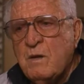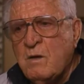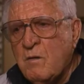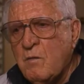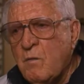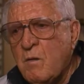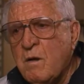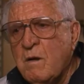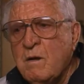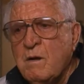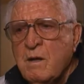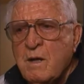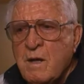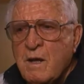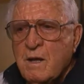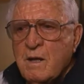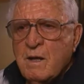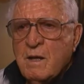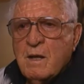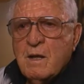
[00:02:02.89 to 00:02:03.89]

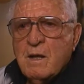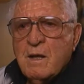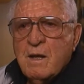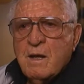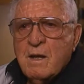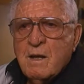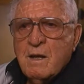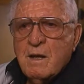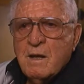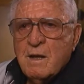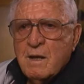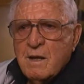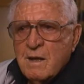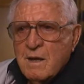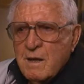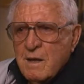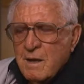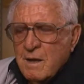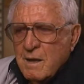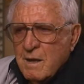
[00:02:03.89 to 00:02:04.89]
coordinated and
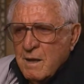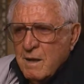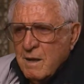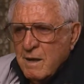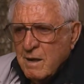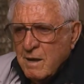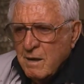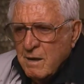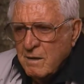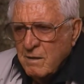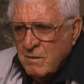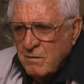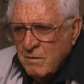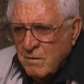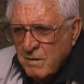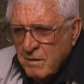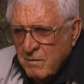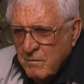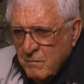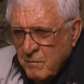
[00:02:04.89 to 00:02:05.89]
you
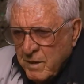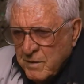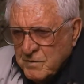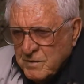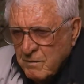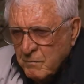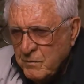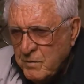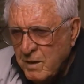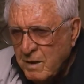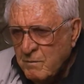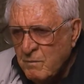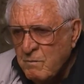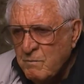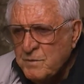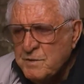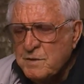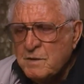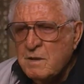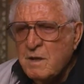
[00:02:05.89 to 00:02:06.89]
can make some terrible
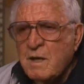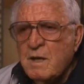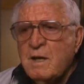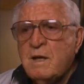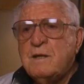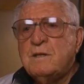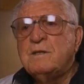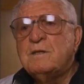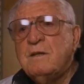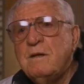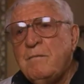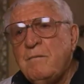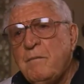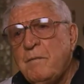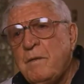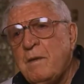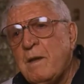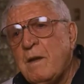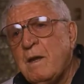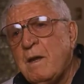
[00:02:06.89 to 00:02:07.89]
mistakes
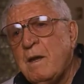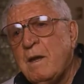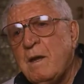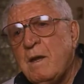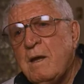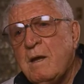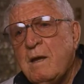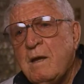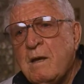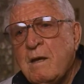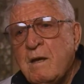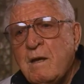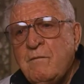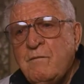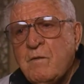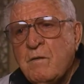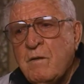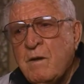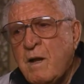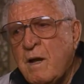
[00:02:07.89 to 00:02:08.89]
if
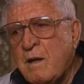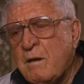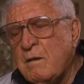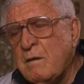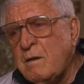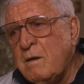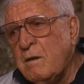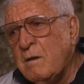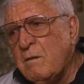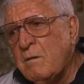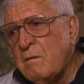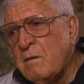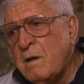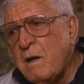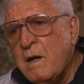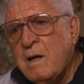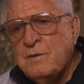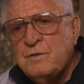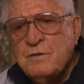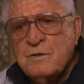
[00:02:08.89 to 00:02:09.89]
you're not, you know,
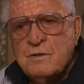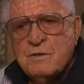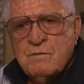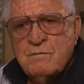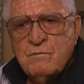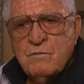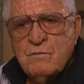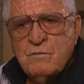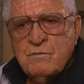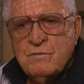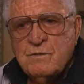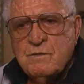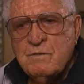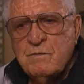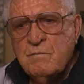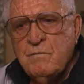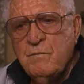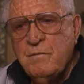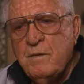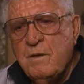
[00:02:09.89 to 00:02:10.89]
conscious of who's
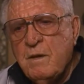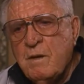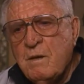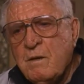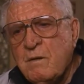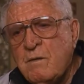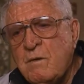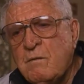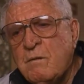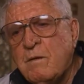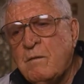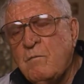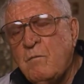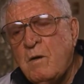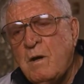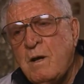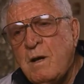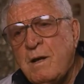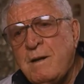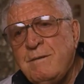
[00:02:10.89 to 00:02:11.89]
doing
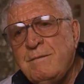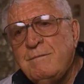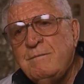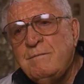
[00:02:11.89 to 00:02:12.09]
what